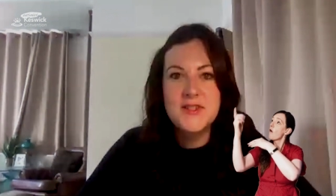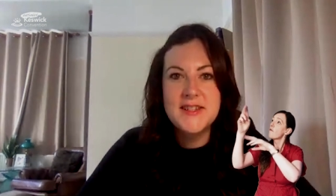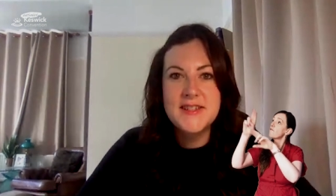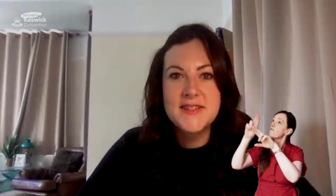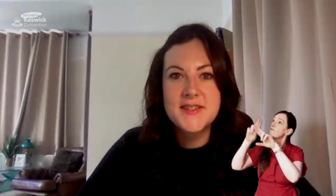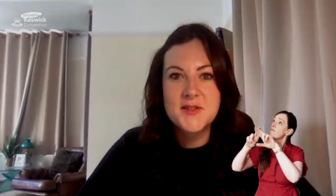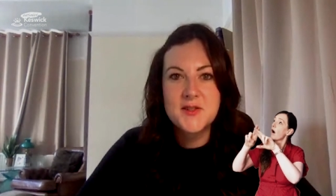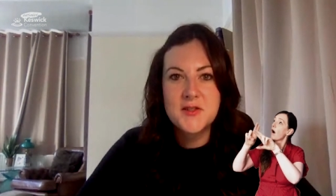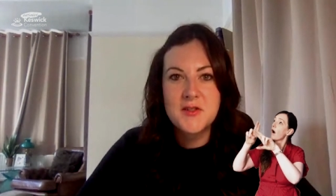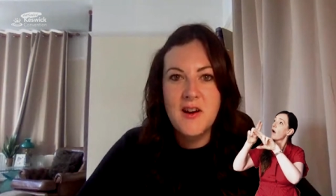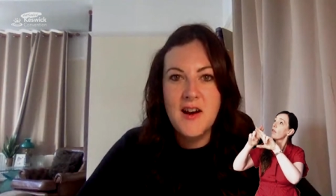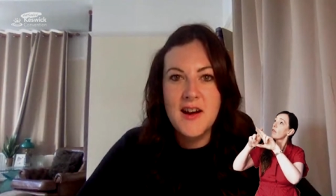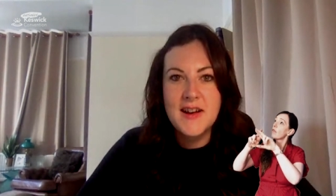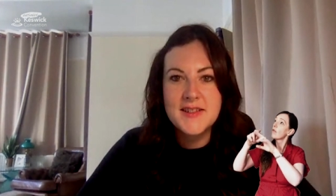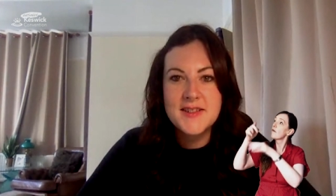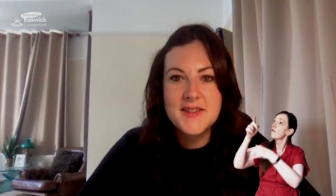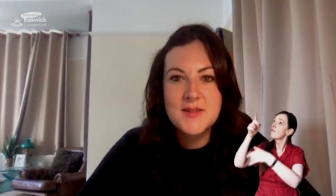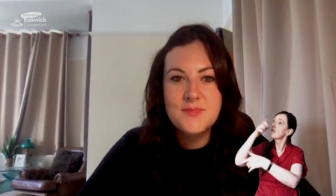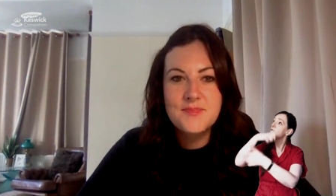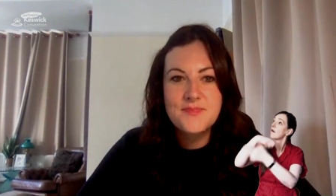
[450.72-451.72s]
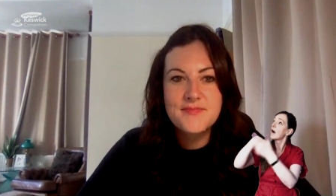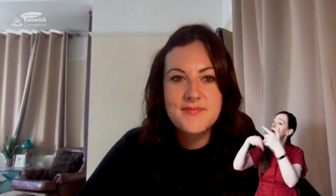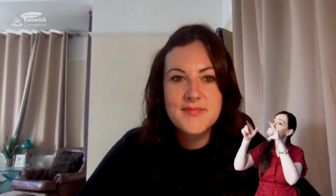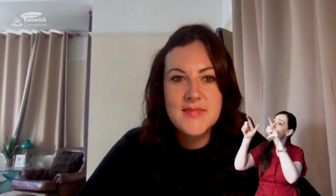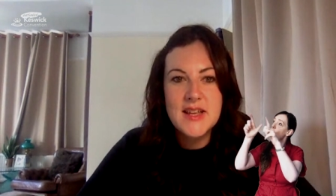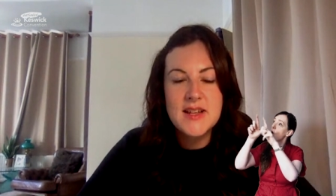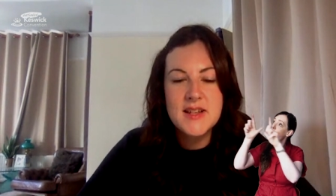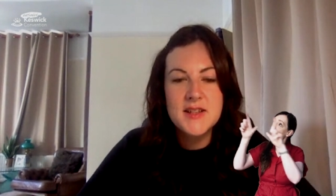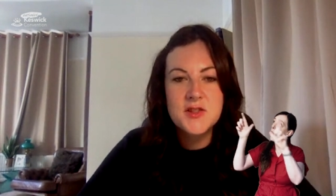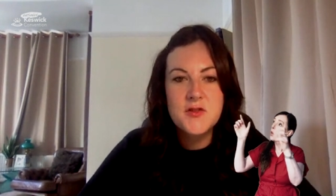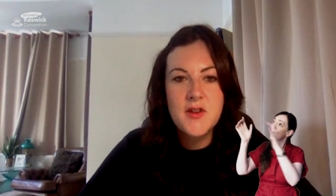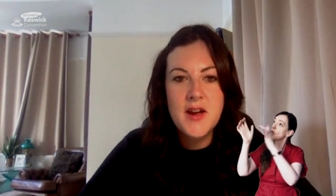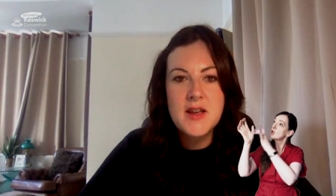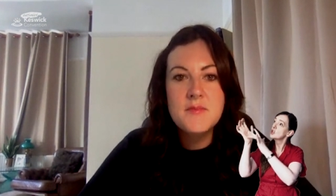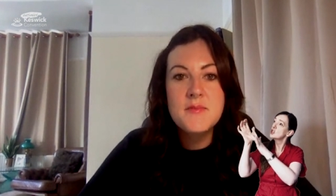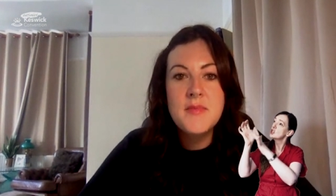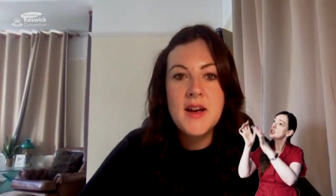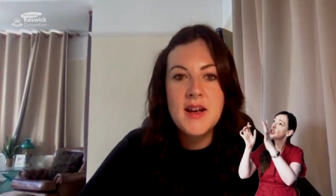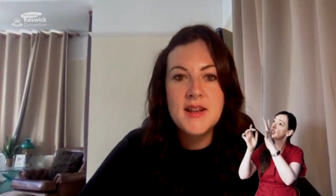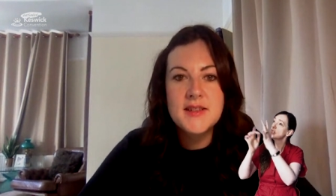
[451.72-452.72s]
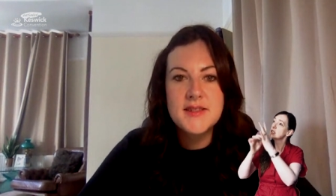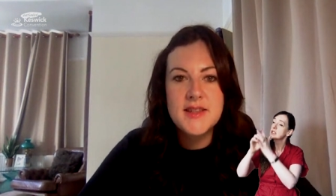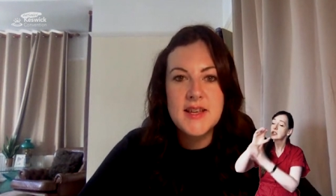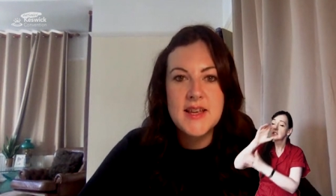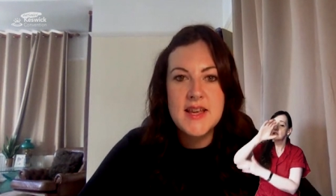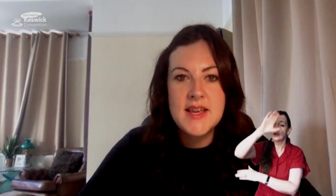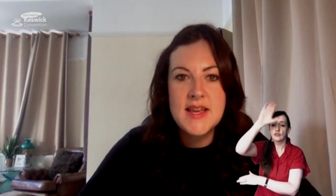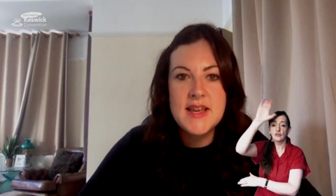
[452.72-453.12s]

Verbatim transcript: Jesus Christ. In His great mercy,